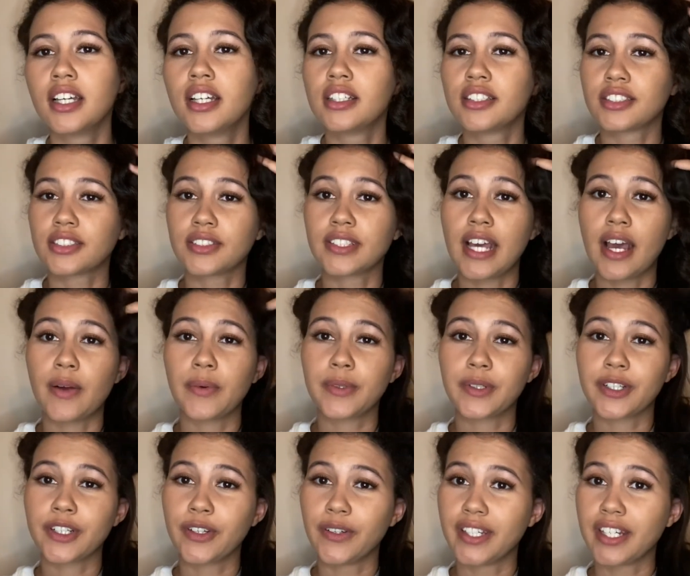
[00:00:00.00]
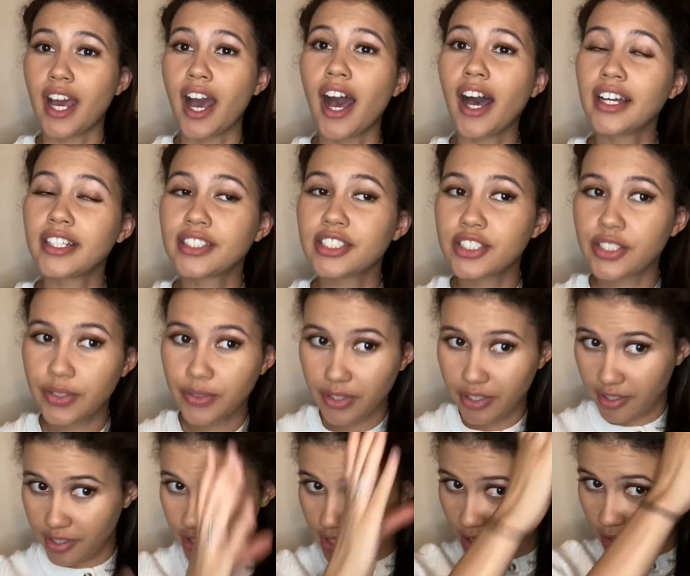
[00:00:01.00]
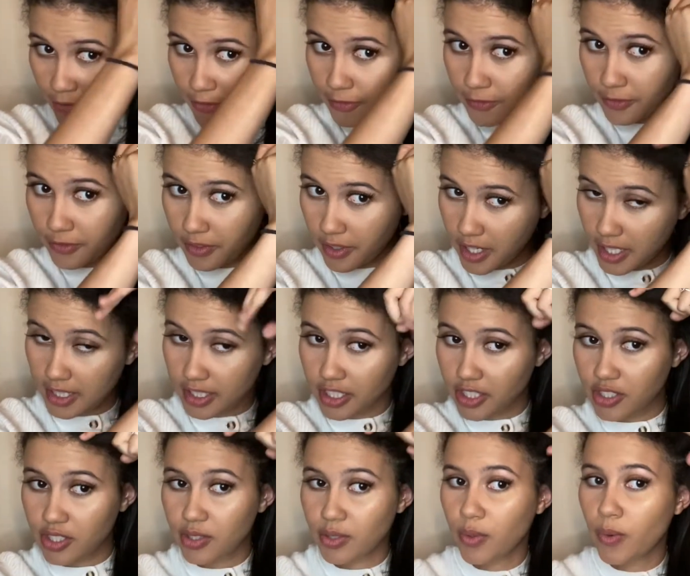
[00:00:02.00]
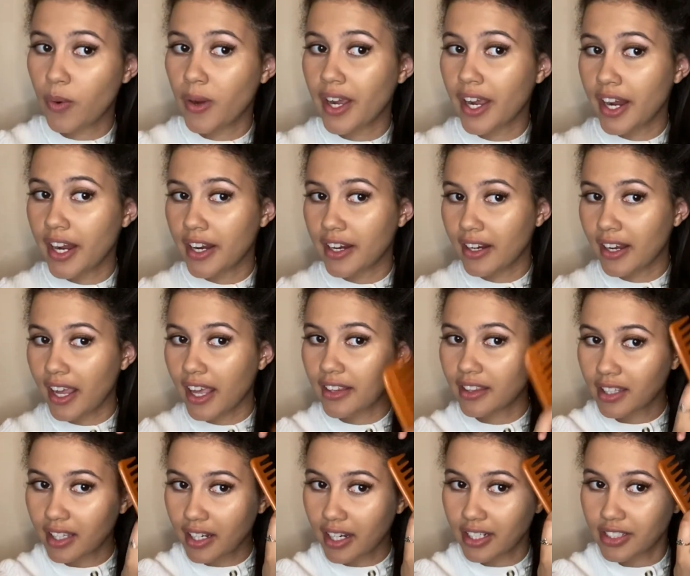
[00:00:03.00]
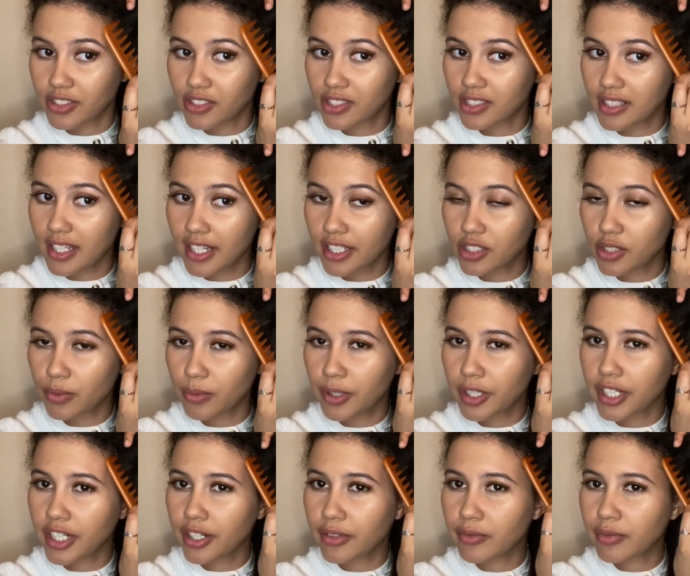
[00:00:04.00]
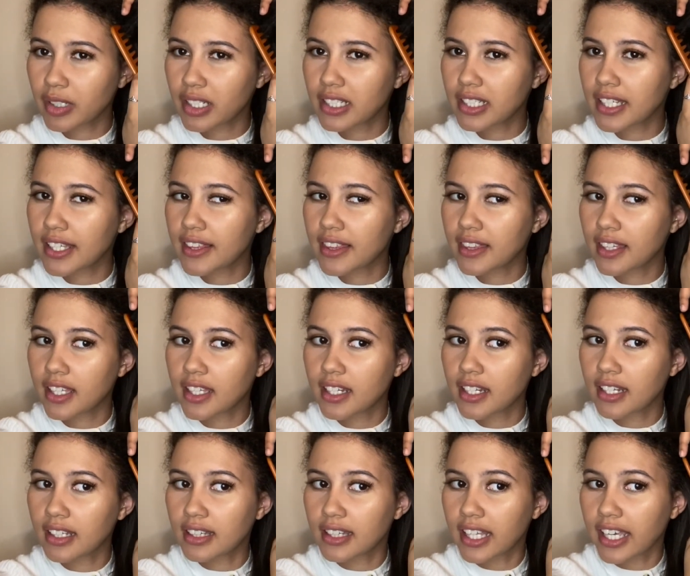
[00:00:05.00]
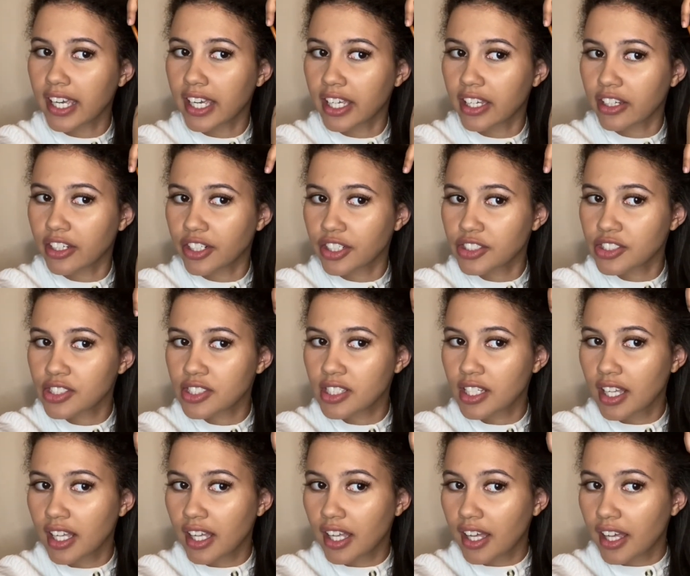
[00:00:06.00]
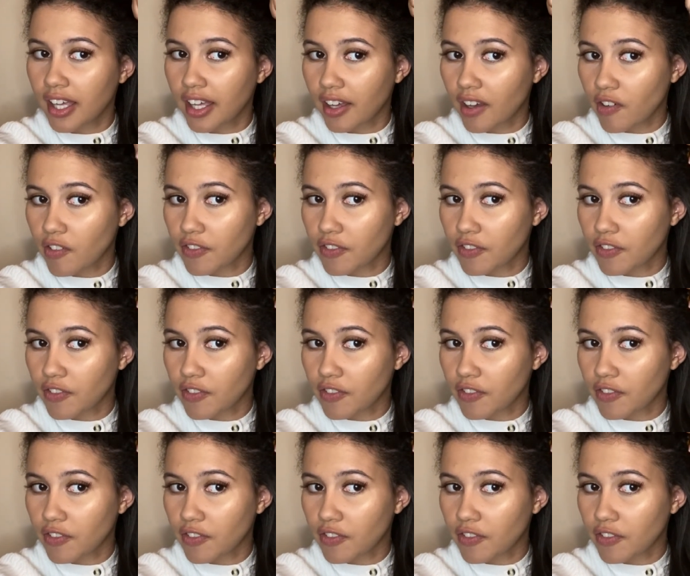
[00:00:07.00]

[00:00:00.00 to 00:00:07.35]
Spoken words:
So now we're going to undo this front square, and then I just like to work really thin layers of